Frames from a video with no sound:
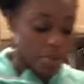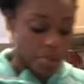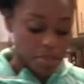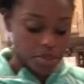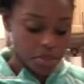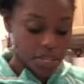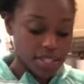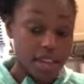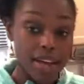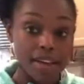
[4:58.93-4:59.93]
also going
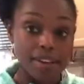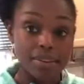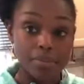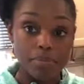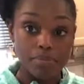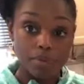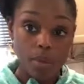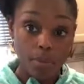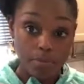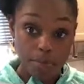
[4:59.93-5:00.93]
to add
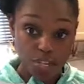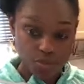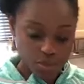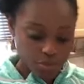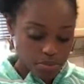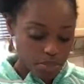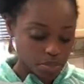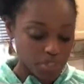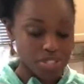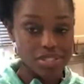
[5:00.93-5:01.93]
mushrooms,
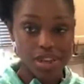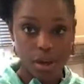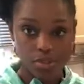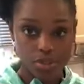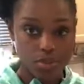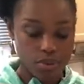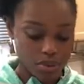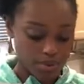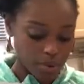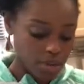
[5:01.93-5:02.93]
which is optional,
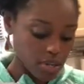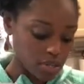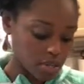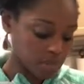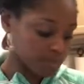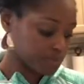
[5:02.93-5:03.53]
of course.